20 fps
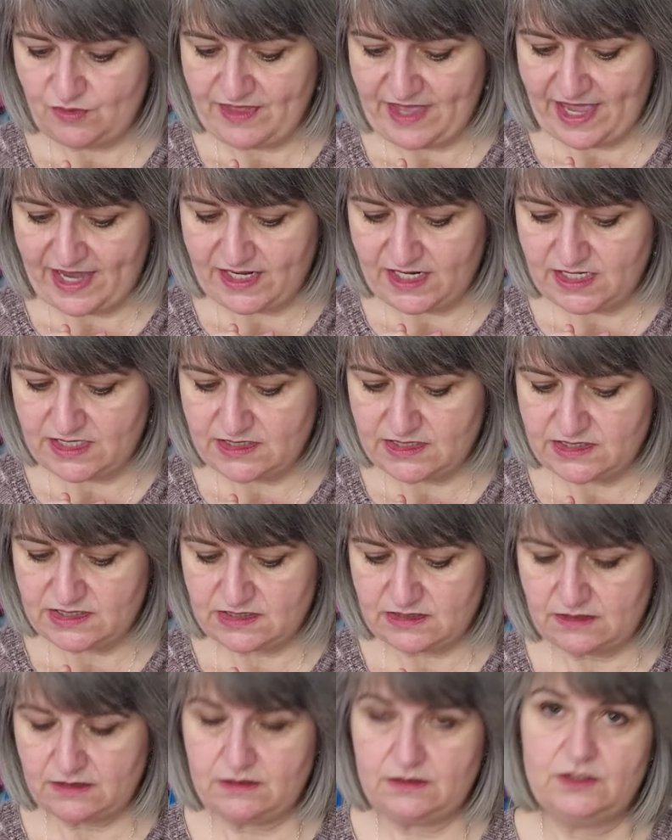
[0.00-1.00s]
that
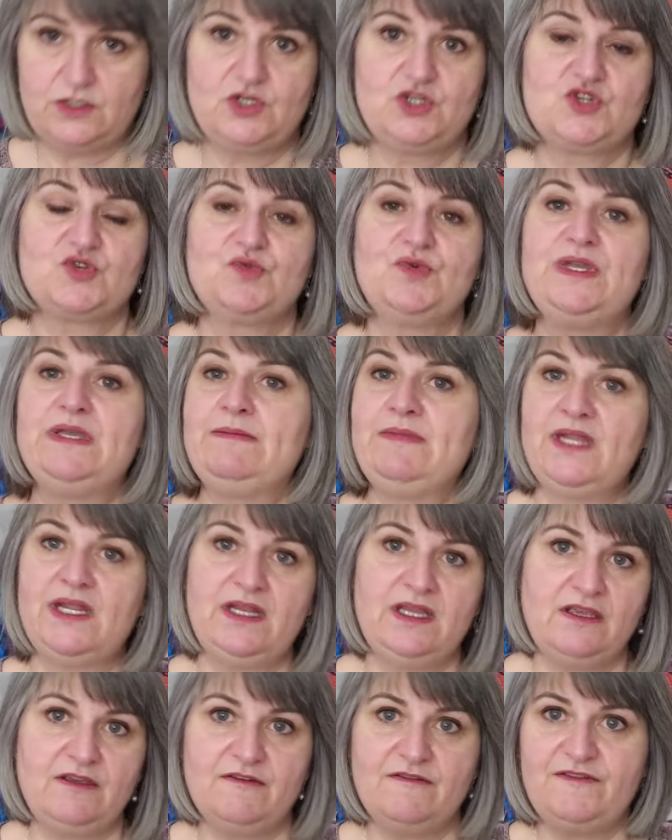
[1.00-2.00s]
is dream
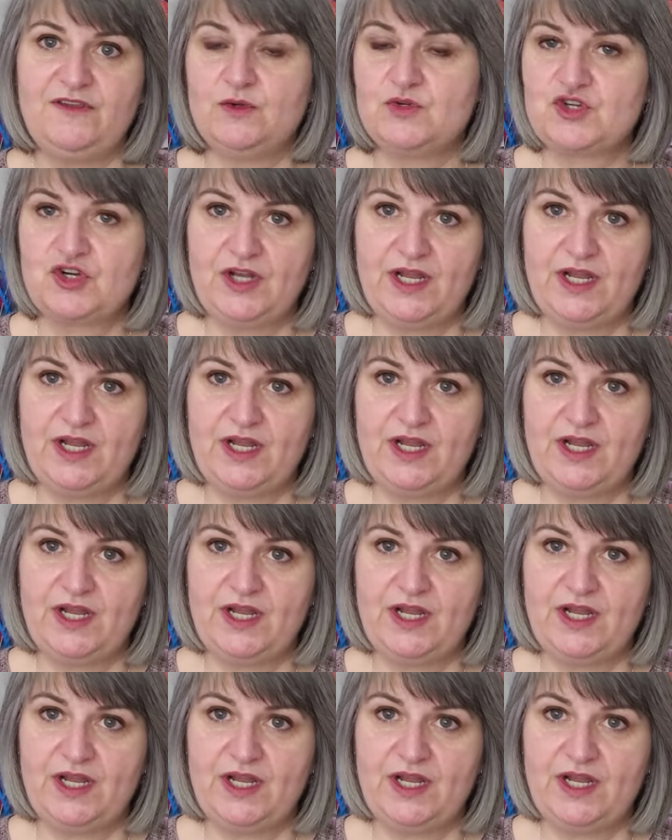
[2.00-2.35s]
knitting, future